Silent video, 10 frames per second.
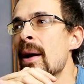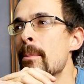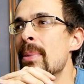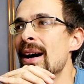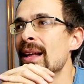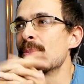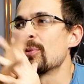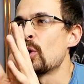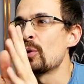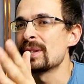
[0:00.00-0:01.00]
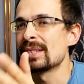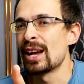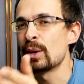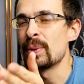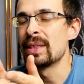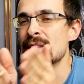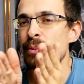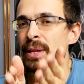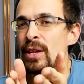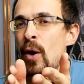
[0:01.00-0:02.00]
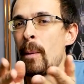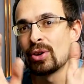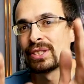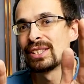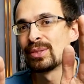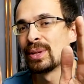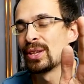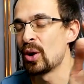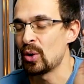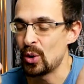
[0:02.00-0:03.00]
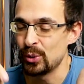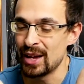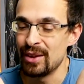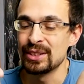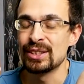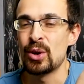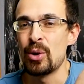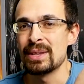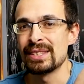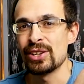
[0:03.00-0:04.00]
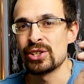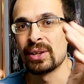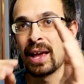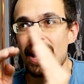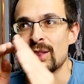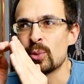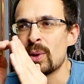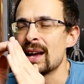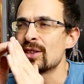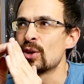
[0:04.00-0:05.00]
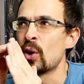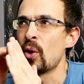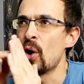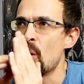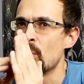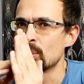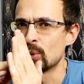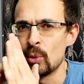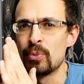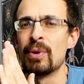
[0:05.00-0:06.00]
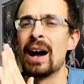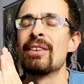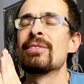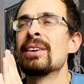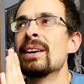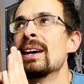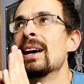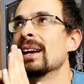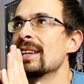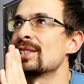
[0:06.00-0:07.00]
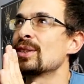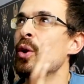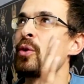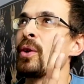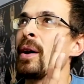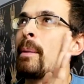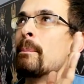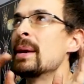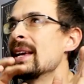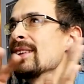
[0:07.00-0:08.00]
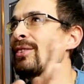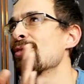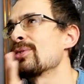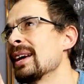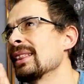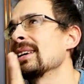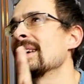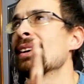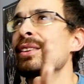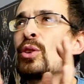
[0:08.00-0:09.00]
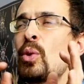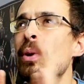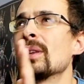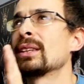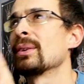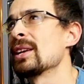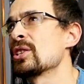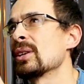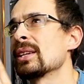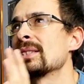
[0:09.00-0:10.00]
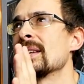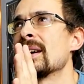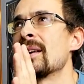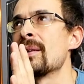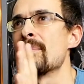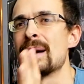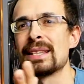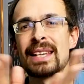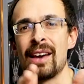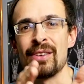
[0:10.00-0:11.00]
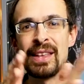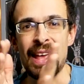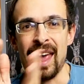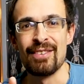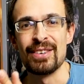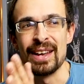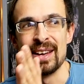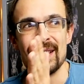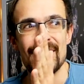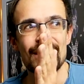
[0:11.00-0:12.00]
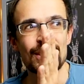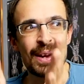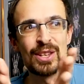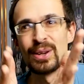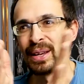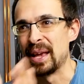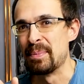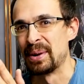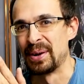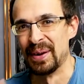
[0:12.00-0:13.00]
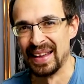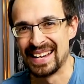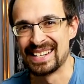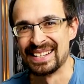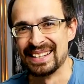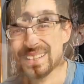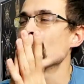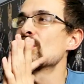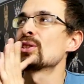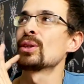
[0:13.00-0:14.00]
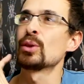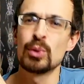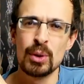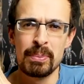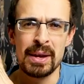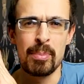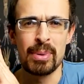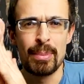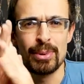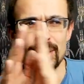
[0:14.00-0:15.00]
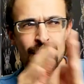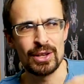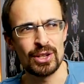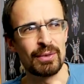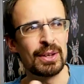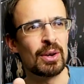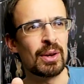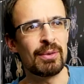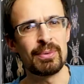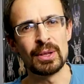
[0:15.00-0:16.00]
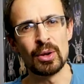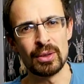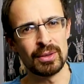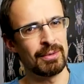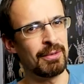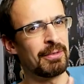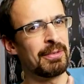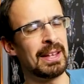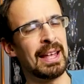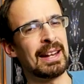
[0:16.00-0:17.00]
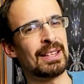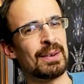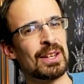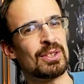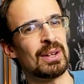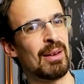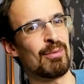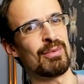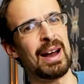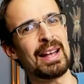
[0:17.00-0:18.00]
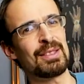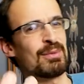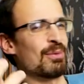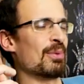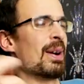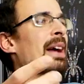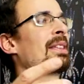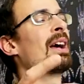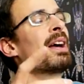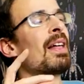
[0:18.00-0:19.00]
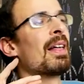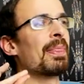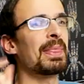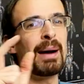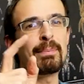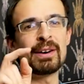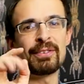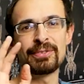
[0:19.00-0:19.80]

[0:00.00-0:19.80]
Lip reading: But before we start with this video, pause this video, go down in the comment section and write your own top 5 list of beginner-friendly New World tarantulas that are must-have in every tarantula keeper collection. And also, it wouldn't be a proper tarantula video if we don't feed any tarantula, right? Right. Number